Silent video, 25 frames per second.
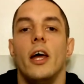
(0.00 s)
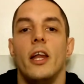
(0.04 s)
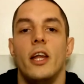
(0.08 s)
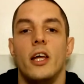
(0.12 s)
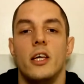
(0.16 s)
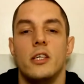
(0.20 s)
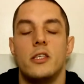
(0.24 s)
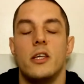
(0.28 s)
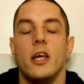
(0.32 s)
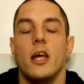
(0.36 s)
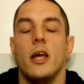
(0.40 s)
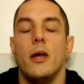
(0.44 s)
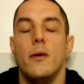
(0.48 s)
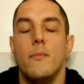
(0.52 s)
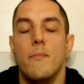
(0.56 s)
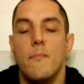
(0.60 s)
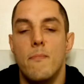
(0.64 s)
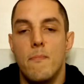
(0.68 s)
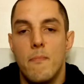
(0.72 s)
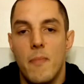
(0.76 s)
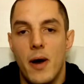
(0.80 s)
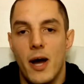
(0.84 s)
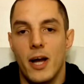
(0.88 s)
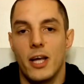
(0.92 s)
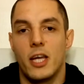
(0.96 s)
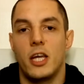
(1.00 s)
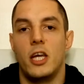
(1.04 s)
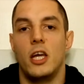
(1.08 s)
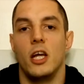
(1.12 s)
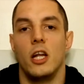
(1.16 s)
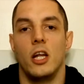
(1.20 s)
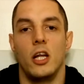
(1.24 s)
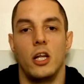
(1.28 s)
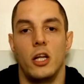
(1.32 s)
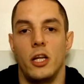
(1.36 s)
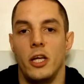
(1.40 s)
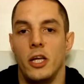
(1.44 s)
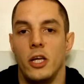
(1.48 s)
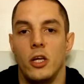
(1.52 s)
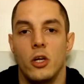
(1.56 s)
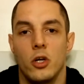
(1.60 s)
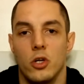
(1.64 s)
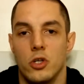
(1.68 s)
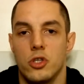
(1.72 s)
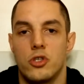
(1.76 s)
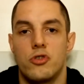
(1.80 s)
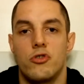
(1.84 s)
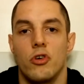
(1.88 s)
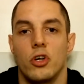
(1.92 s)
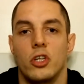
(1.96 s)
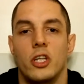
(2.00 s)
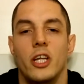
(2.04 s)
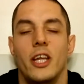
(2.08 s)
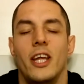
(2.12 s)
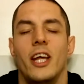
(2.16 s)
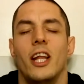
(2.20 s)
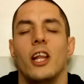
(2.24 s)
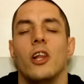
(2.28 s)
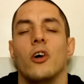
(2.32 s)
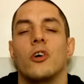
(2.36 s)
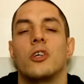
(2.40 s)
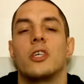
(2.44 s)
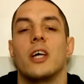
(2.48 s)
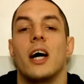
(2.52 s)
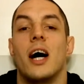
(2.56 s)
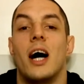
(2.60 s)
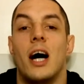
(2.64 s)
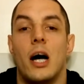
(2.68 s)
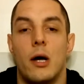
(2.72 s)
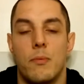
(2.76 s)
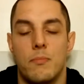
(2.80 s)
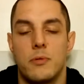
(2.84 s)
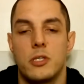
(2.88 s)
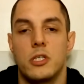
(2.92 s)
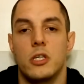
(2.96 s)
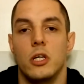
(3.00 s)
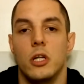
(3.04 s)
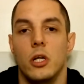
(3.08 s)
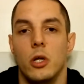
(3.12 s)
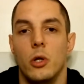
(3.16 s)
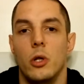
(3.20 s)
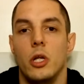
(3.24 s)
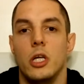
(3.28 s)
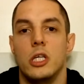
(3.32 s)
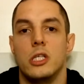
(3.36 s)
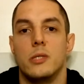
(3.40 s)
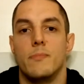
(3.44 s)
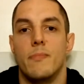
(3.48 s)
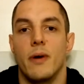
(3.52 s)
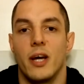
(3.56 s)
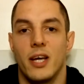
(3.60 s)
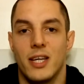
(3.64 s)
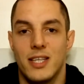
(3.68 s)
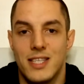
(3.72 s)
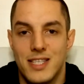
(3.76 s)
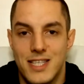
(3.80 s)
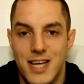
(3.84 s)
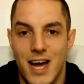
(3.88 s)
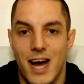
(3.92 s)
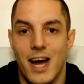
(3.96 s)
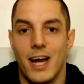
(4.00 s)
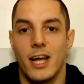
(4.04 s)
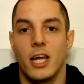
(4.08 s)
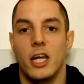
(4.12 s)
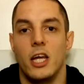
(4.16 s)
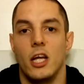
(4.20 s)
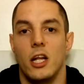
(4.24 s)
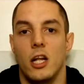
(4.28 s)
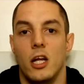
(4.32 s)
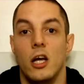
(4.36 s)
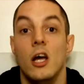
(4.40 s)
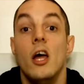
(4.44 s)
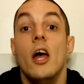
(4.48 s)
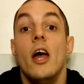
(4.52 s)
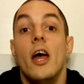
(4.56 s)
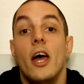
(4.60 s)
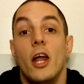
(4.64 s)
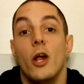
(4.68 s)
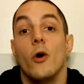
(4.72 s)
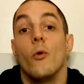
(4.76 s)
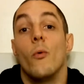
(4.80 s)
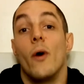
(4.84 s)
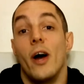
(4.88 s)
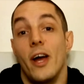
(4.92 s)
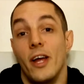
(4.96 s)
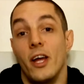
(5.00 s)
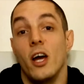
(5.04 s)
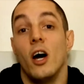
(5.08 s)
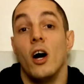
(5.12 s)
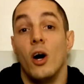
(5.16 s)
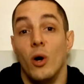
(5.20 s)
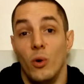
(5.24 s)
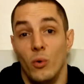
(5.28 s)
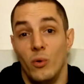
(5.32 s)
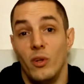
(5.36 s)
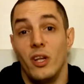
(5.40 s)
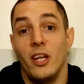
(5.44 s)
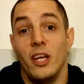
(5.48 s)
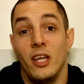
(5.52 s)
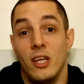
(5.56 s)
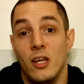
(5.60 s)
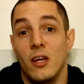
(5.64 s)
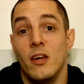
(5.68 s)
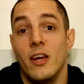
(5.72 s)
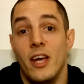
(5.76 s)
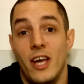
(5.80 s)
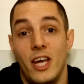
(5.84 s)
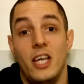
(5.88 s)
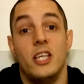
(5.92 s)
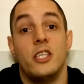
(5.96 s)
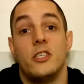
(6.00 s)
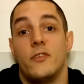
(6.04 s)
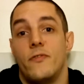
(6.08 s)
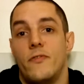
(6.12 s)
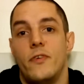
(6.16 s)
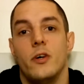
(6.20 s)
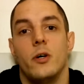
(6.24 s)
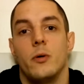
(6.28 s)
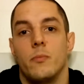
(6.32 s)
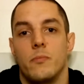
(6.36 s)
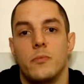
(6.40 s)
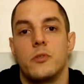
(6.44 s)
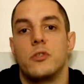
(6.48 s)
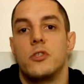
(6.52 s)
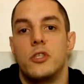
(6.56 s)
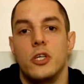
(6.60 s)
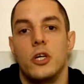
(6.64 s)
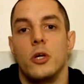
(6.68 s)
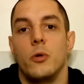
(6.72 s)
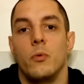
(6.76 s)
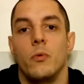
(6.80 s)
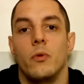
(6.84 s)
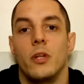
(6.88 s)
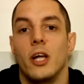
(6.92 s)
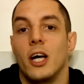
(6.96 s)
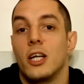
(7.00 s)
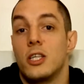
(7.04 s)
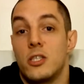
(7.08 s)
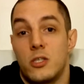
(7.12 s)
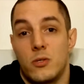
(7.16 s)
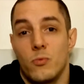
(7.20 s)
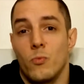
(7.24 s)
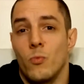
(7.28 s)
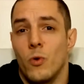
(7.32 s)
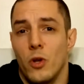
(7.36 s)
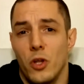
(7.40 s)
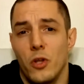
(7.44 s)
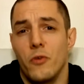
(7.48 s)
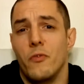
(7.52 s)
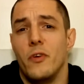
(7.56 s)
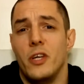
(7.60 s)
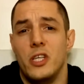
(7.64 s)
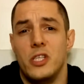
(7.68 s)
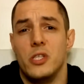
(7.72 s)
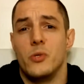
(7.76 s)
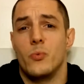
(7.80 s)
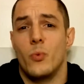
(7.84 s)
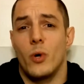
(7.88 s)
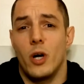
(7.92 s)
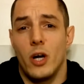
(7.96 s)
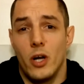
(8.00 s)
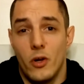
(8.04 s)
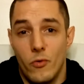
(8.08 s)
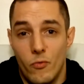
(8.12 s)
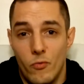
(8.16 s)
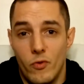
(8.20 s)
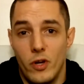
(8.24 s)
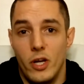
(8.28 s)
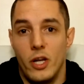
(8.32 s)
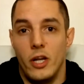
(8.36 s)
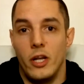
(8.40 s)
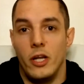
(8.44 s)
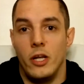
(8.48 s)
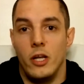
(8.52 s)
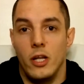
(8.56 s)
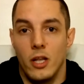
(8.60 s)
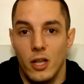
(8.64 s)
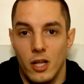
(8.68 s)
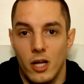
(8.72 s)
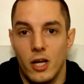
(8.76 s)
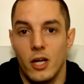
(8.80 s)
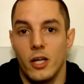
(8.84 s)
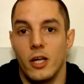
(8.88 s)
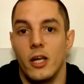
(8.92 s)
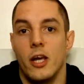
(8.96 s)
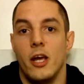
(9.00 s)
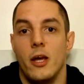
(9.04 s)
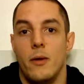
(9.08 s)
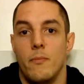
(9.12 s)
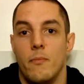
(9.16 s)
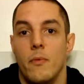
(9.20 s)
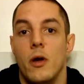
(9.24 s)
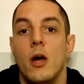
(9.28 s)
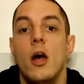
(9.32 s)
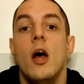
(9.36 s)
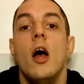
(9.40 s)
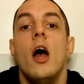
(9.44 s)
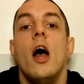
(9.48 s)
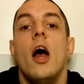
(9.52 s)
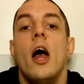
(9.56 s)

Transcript: It is immaculately constructed, it looks absolutely spectacular. In a way, only his films do. That's one of the reasons why I really like him.